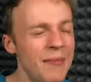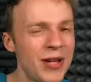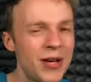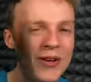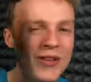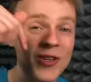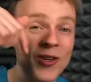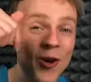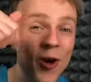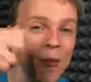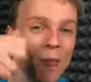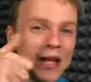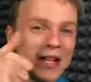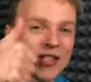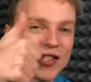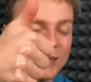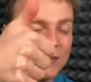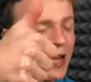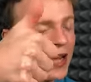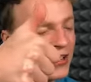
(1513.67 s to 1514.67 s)
Let me know in the
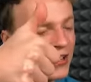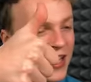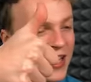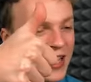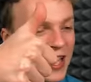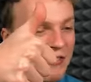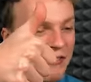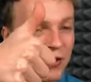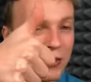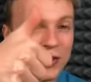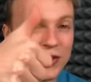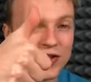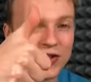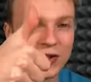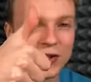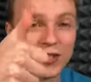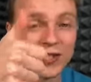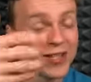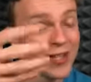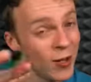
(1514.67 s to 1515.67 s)
comments. Smash like if you
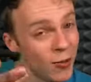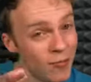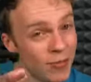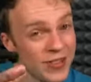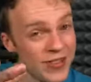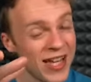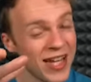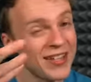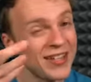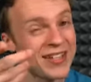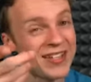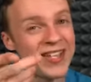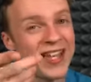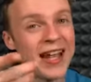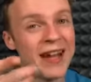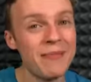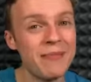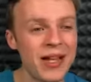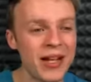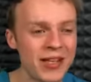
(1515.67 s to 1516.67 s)
enjoyed. And help us get to
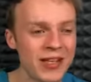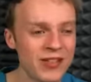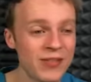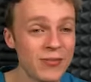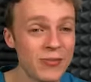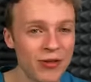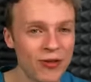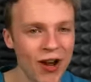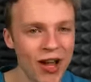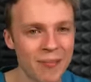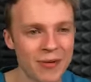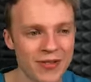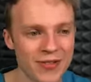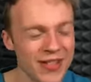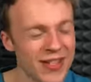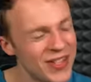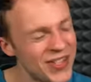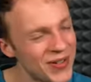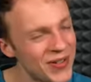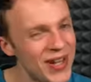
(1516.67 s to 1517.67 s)
ten million
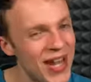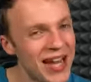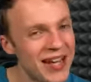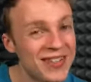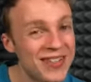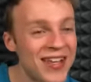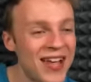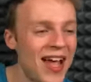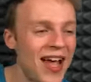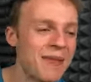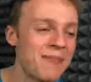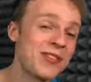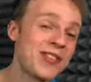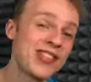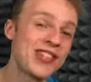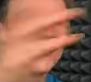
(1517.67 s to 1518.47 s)
subscribers. Until next time,